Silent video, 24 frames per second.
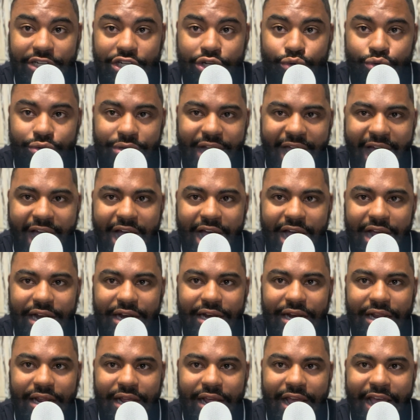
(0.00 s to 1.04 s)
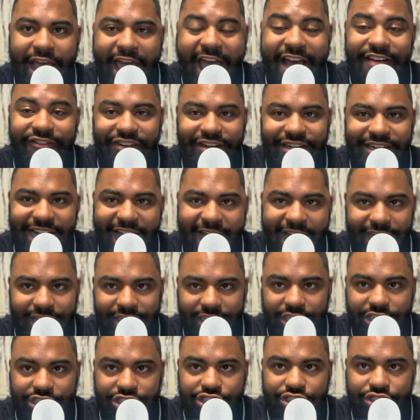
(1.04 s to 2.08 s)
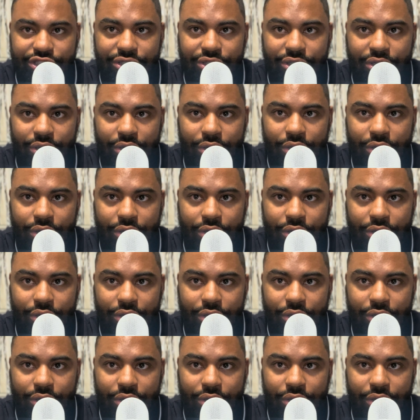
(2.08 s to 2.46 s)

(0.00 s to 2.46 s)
do not have knowledge